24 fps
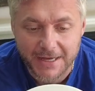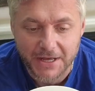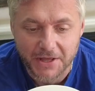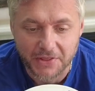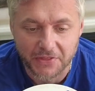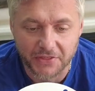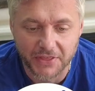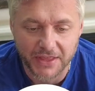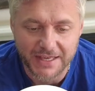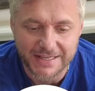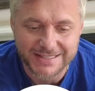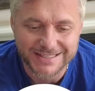
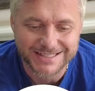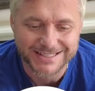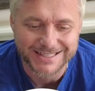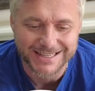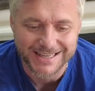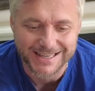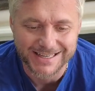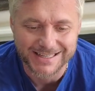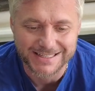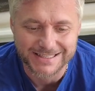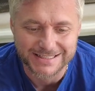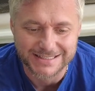This
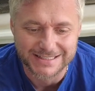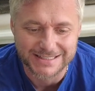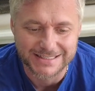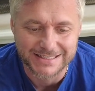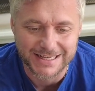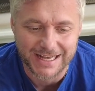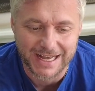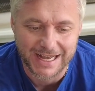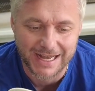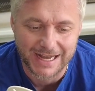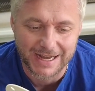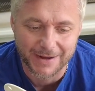is
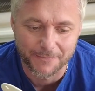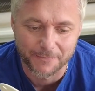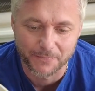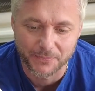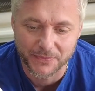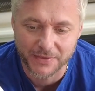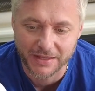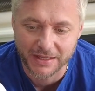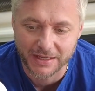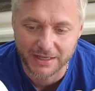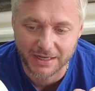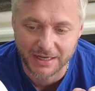a
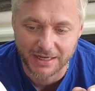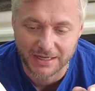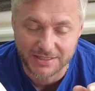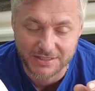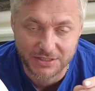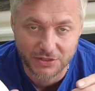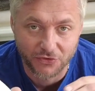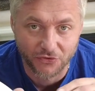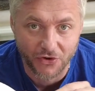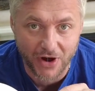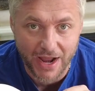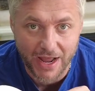
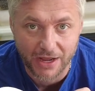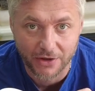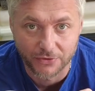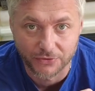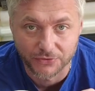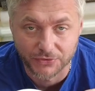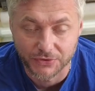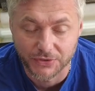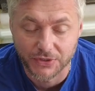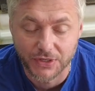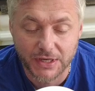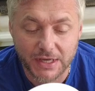
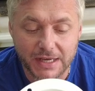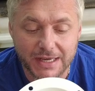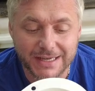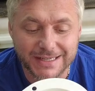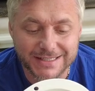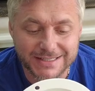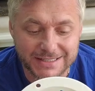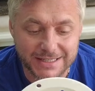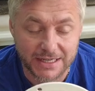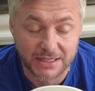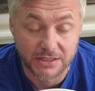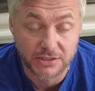surround
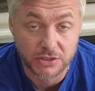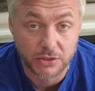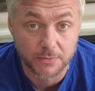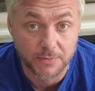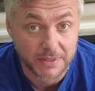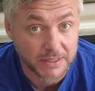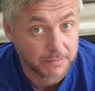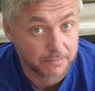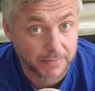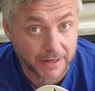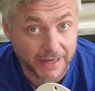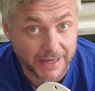sent to
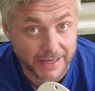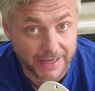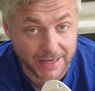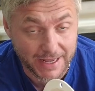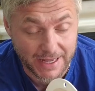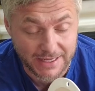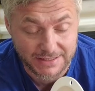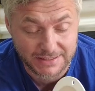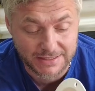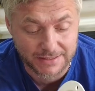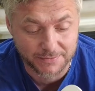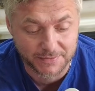me by a
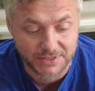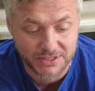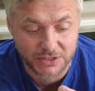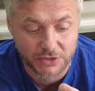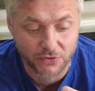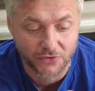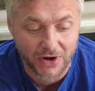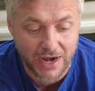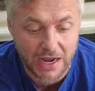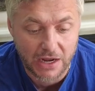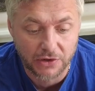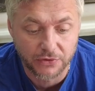customer,
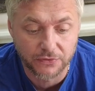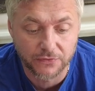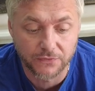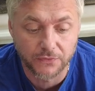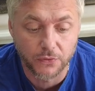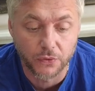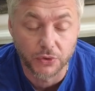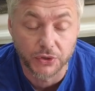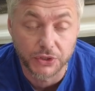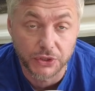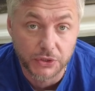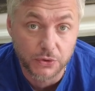surround
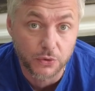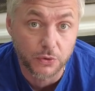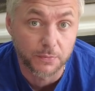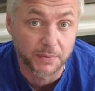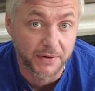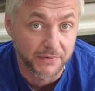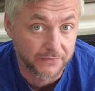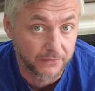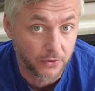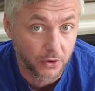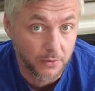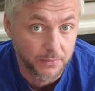for Nuke
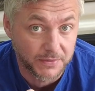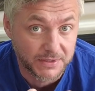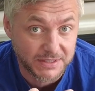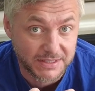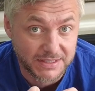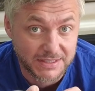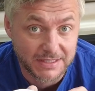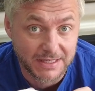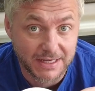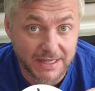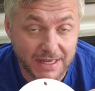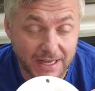
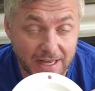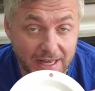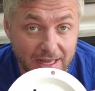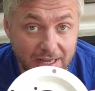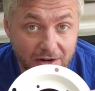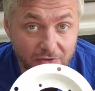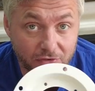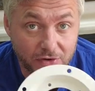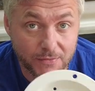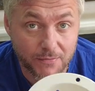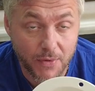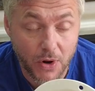Performance
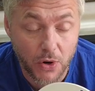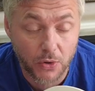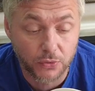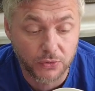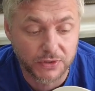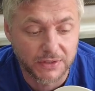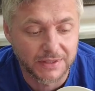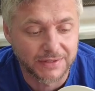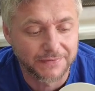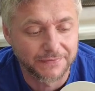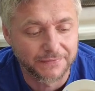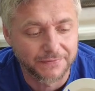
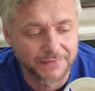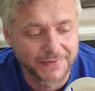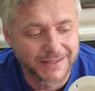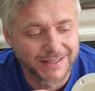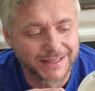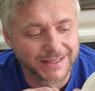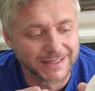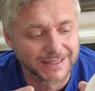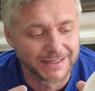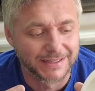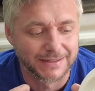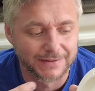remote
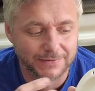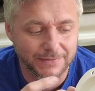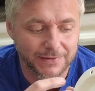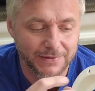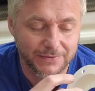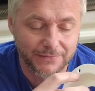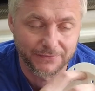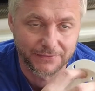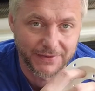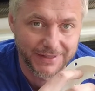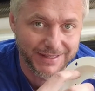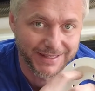filler
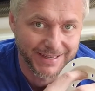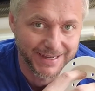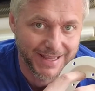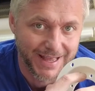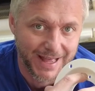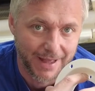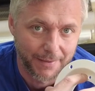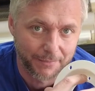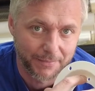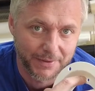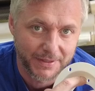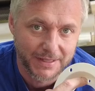
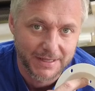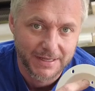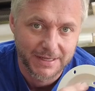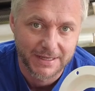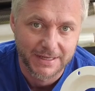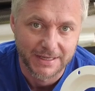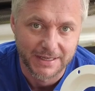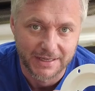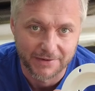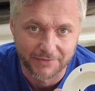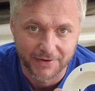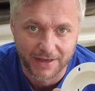cap.
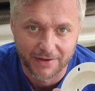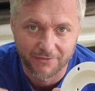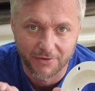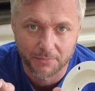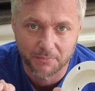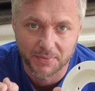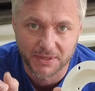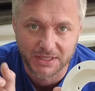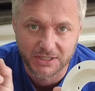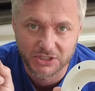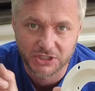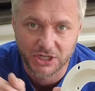If I have a
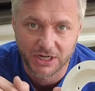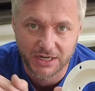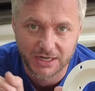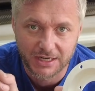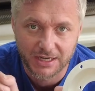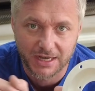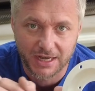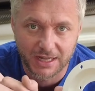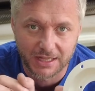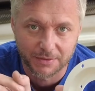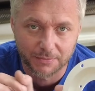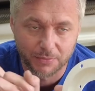picture,
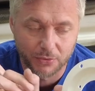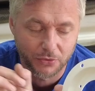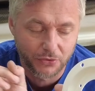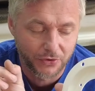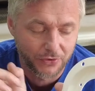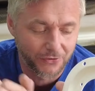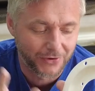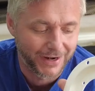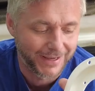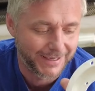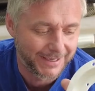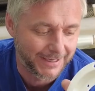I'll put it
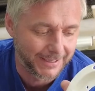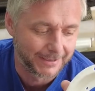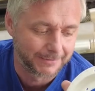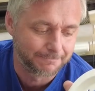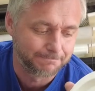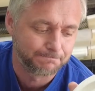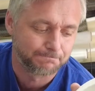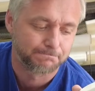right here.